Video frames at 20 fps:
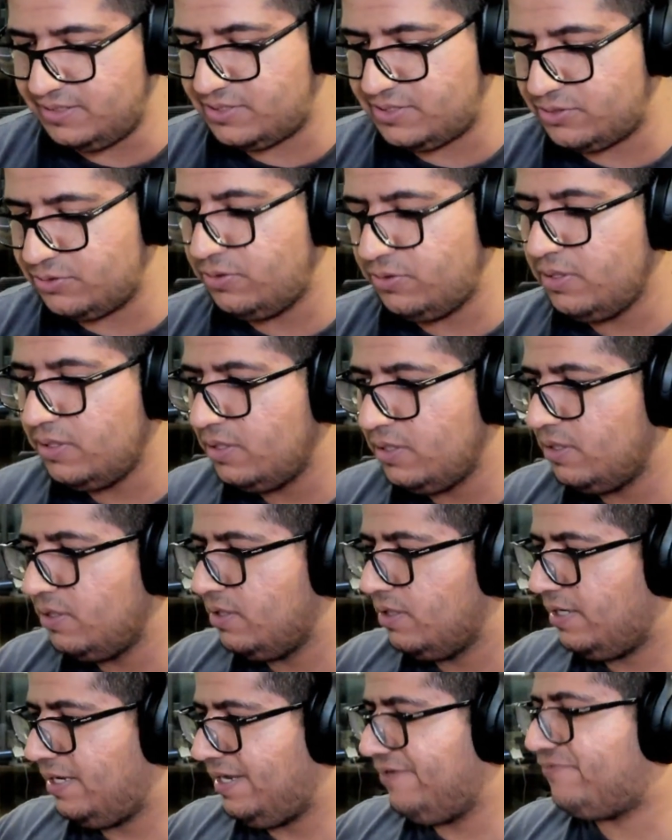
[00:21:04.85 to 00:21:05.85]
So
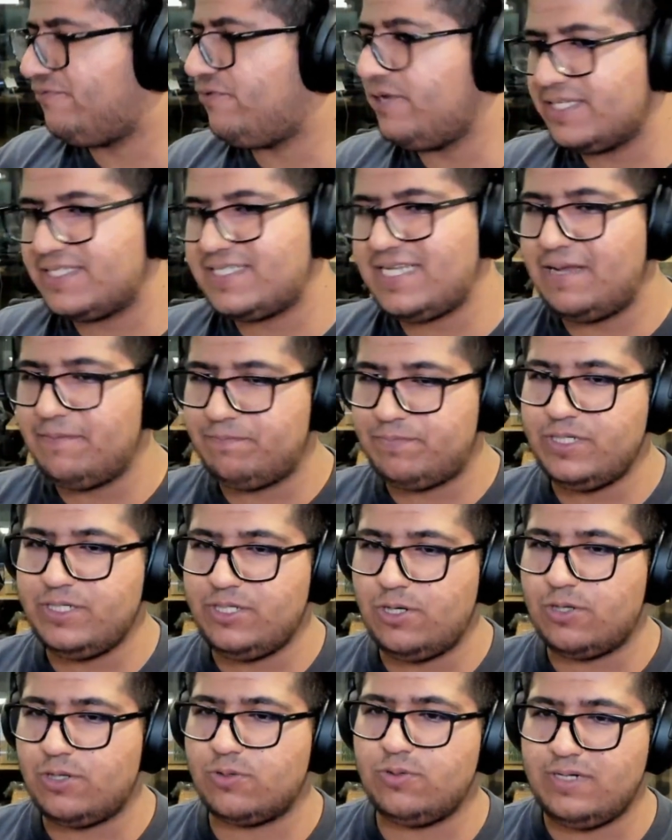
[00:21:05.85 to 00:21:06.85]
if, for example,
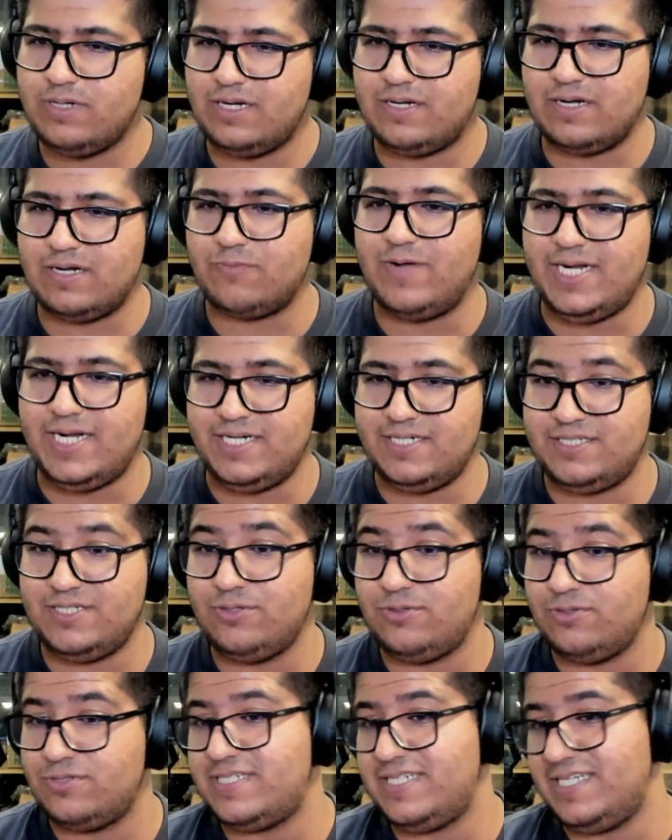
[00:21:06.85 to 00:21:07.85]
your role requires you
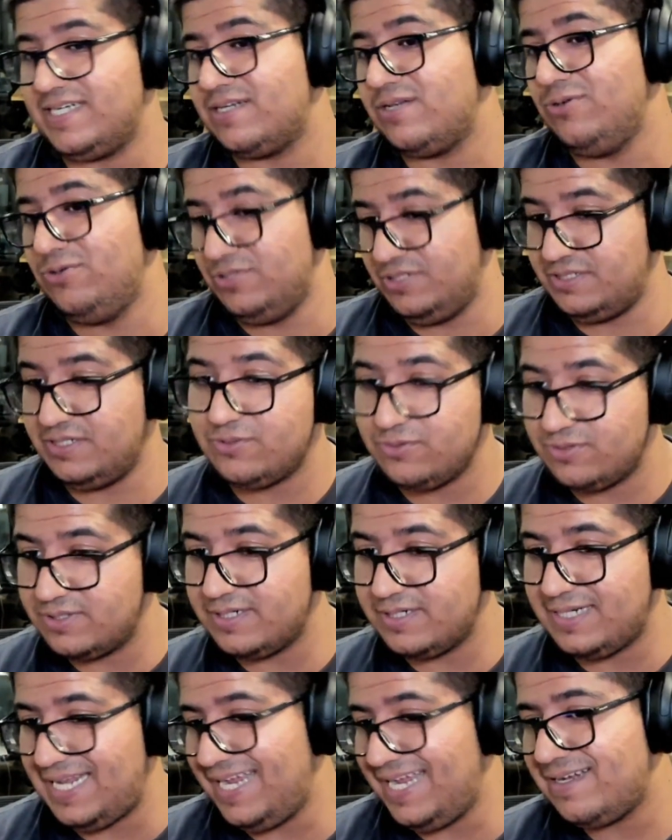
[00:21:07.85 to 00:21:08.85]
to stay closer to the
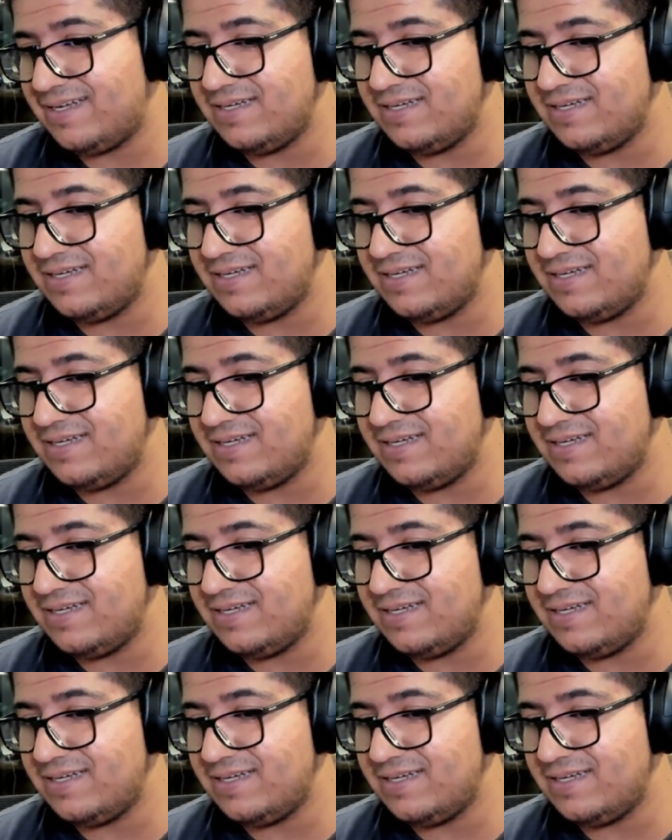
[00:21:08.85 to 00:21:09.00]
tech,